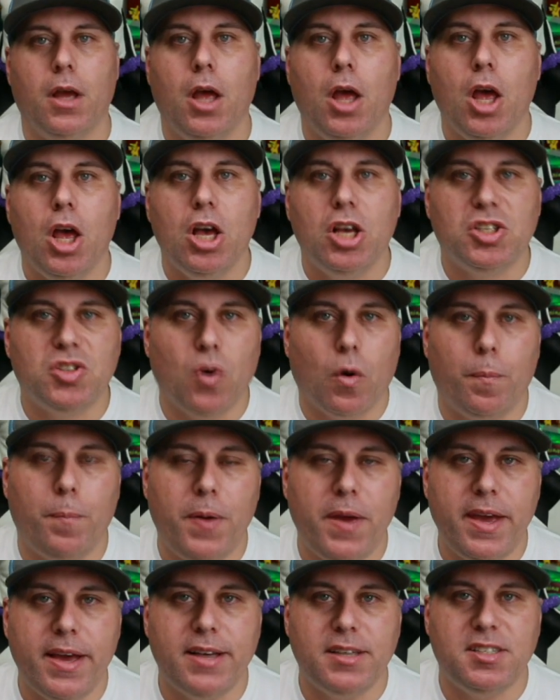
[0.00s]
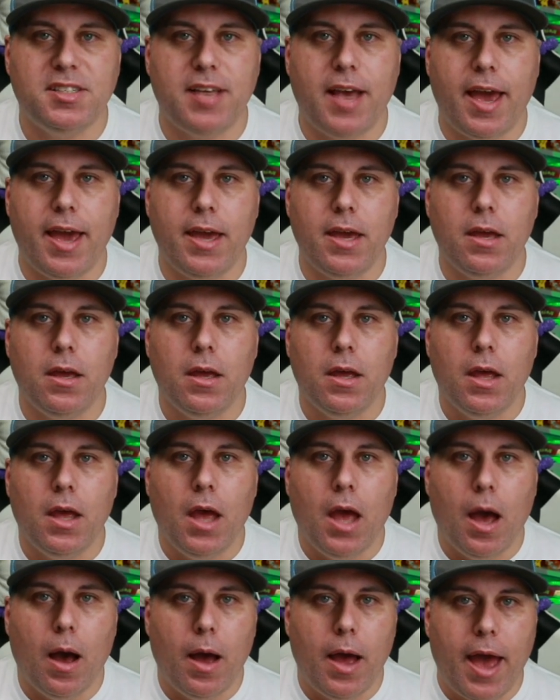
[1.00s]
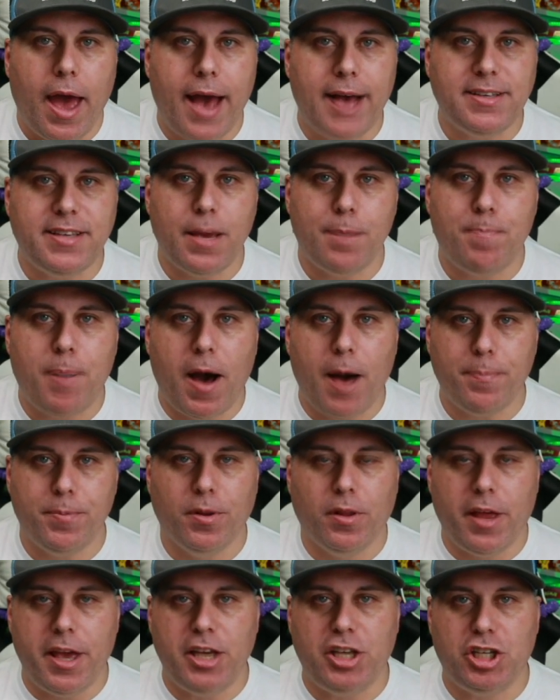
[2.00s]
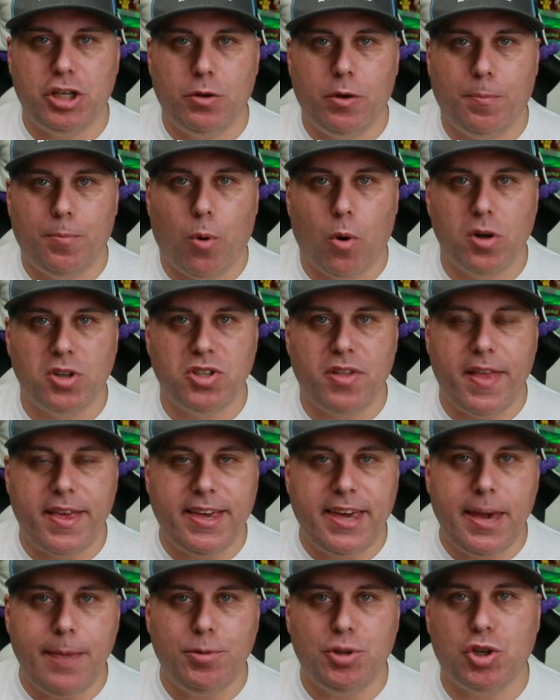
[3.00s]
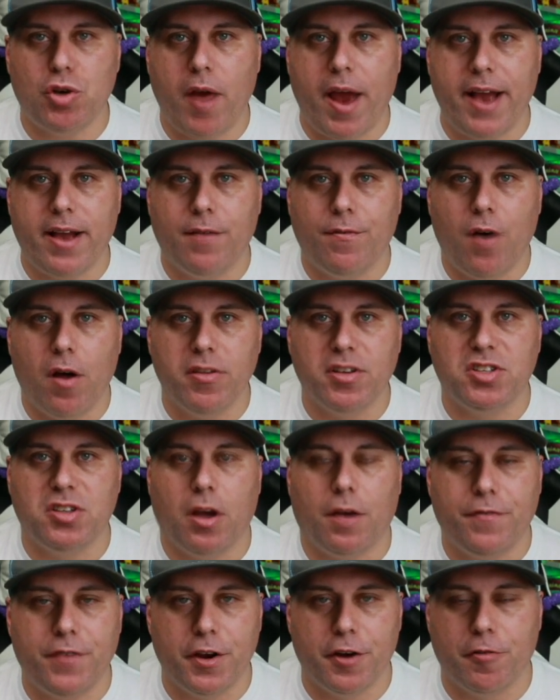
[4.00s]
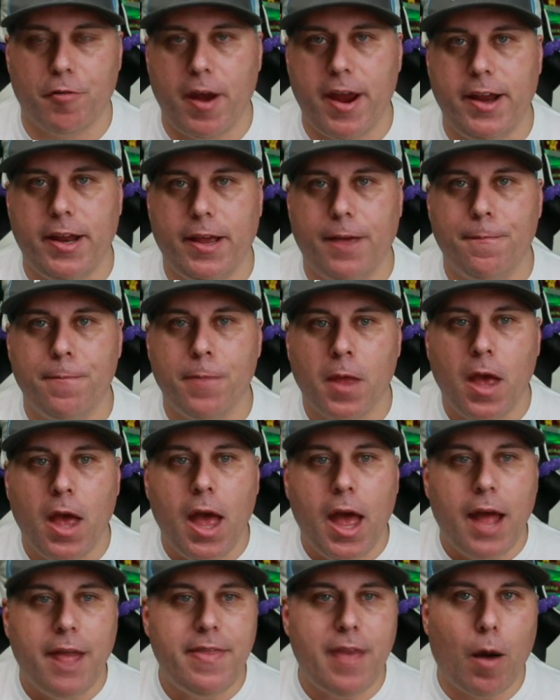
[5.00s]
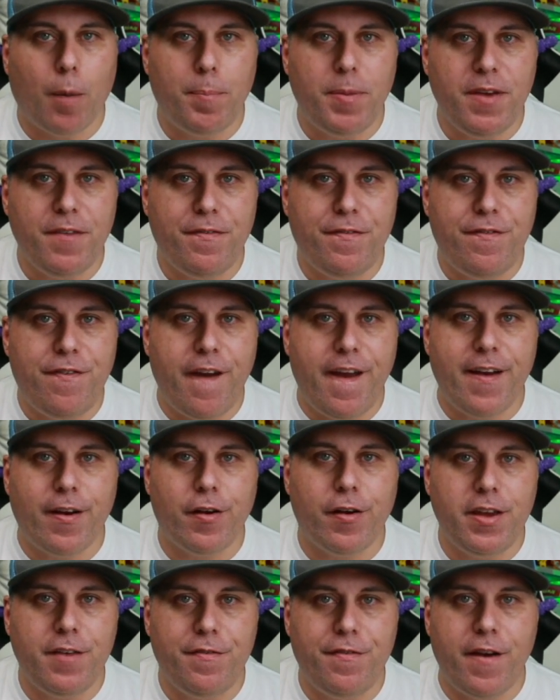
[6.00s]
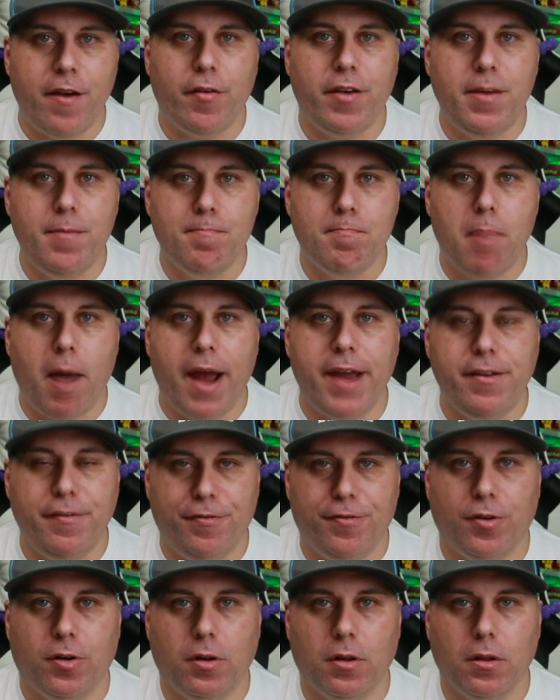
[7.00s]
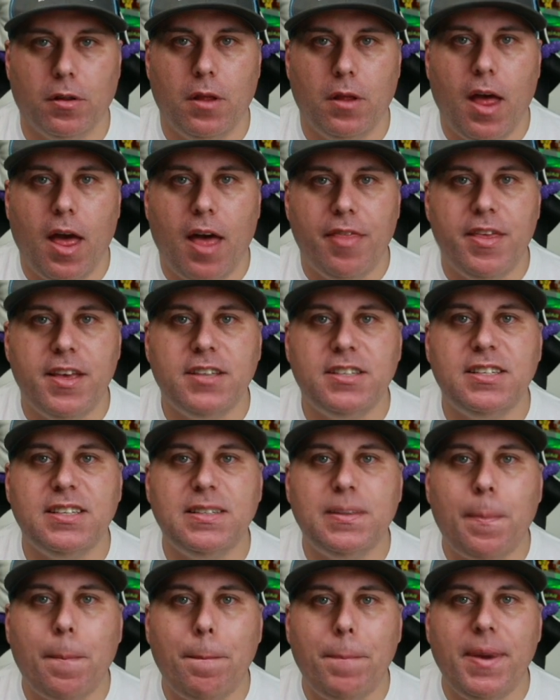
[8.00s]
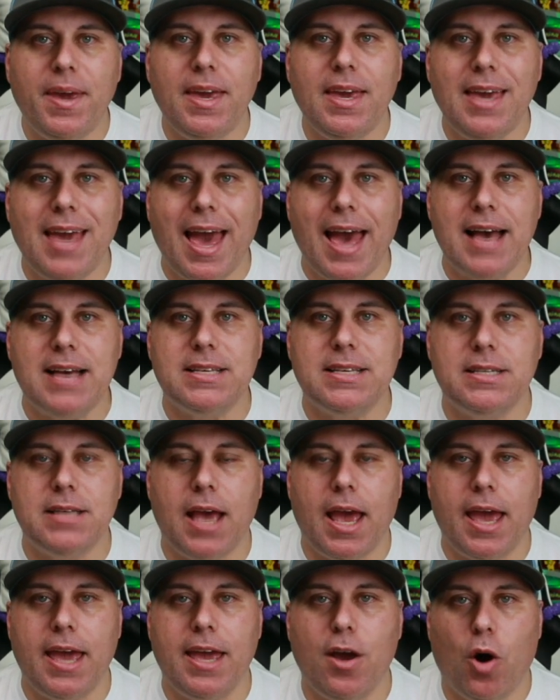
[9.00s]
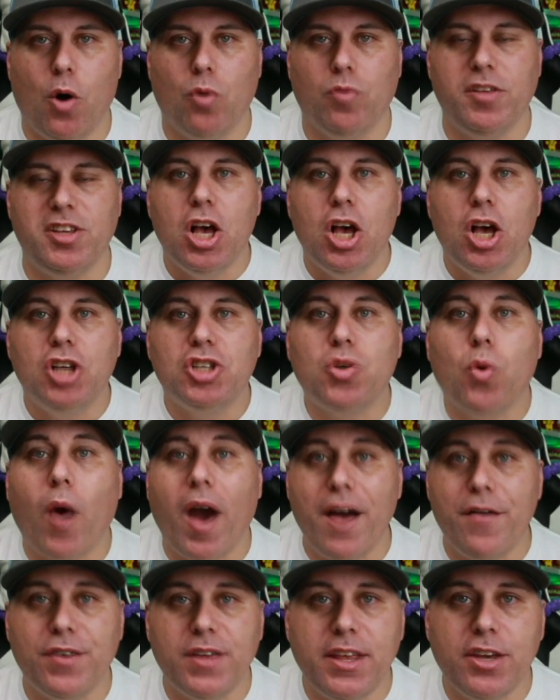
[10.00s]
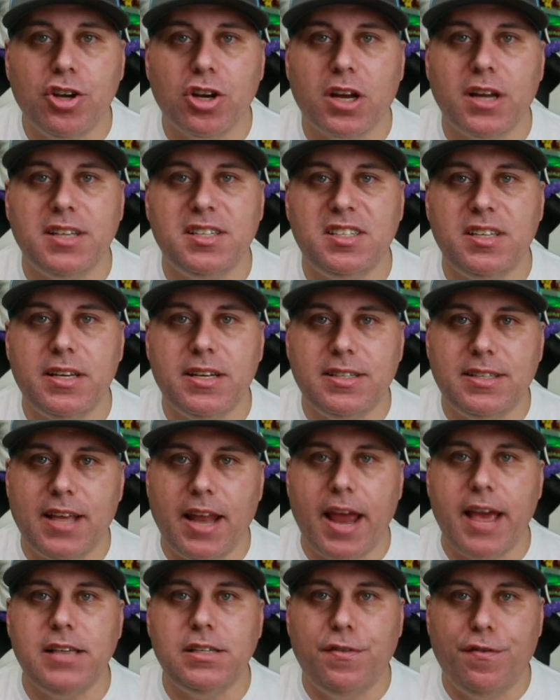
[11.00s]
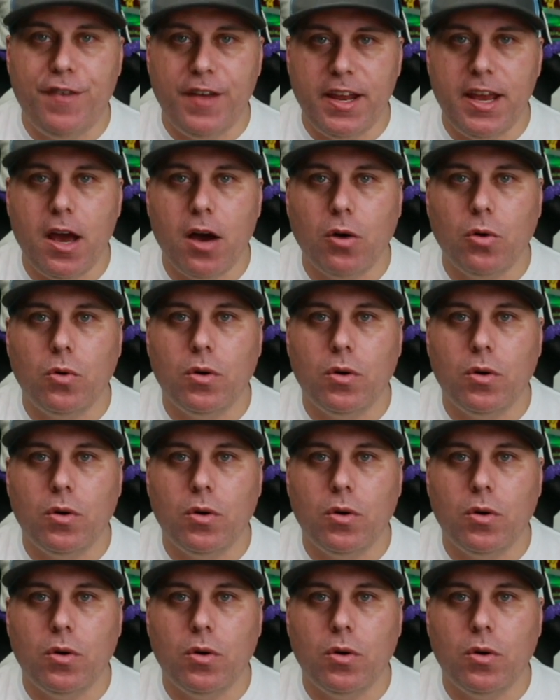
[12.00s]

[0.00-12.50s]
So PSA has a population report, so they keep track of all the stuff they're grading. Now be very, very mindful. This is PSA only. So everything you're going to see in today's video,